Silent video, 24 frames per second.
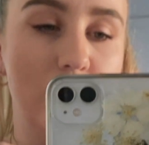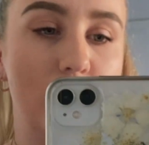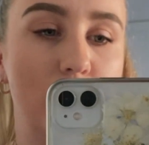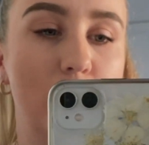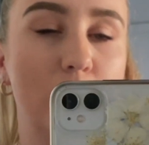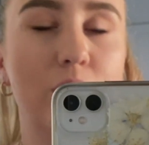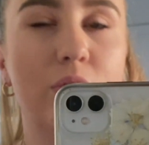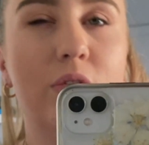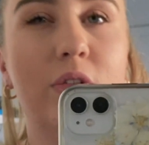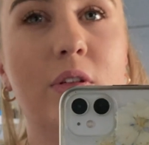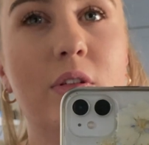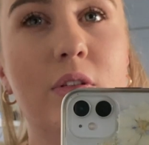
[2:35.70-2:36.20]

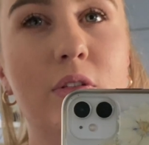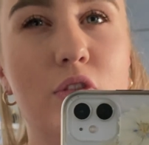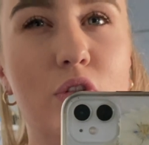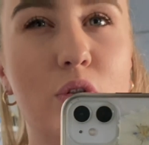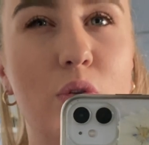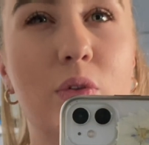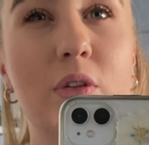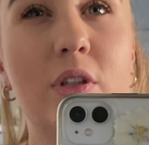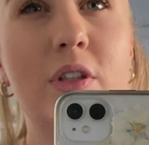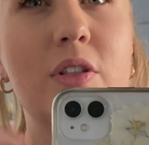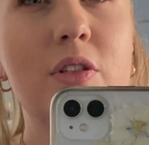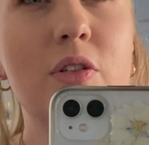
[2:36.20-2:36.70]

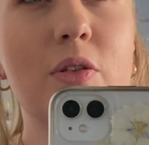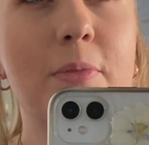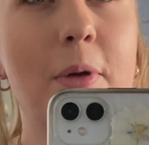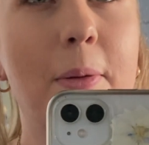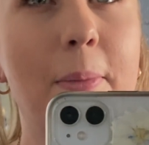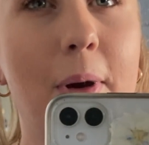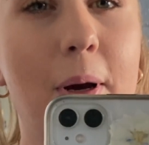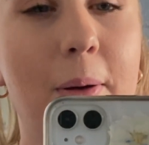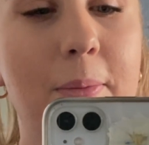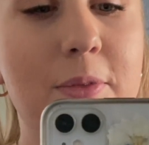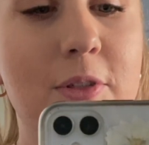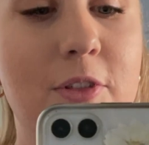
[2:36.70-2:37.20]
jewelers or my
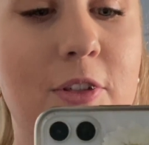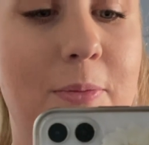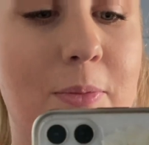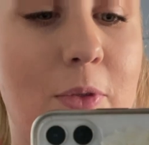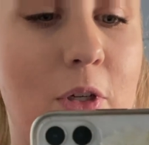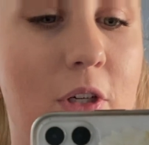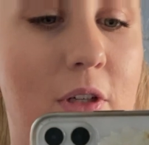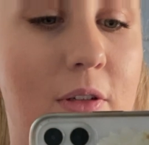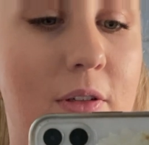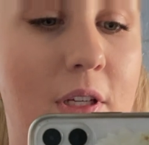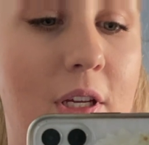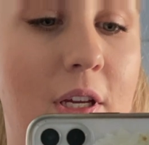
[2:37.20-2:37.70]
mum, so I'm
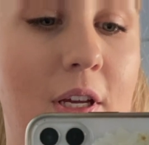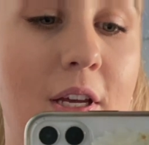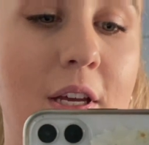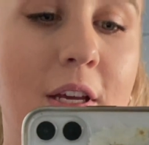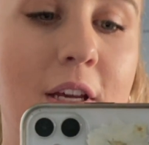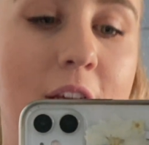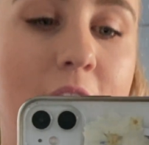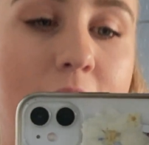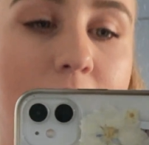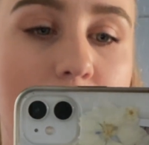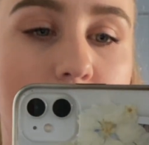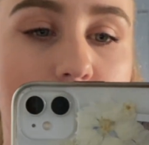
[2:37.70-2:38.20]
not
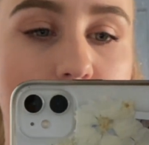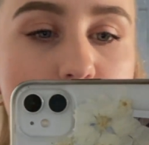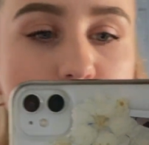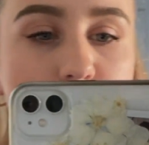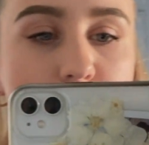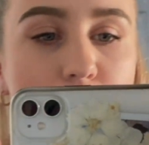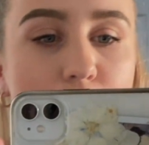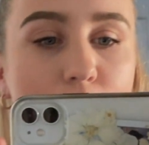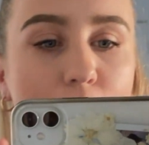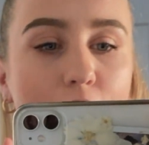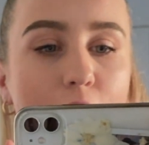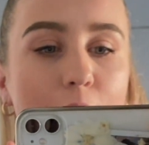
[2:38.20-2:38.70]
too
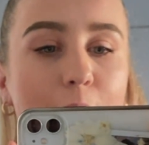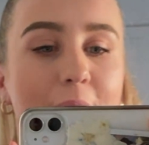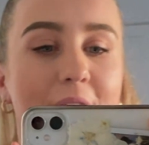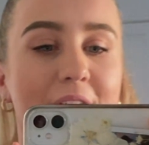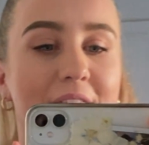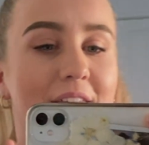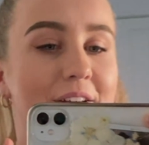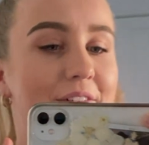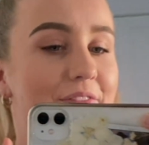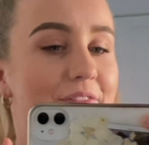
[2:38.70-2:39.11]
sure where they're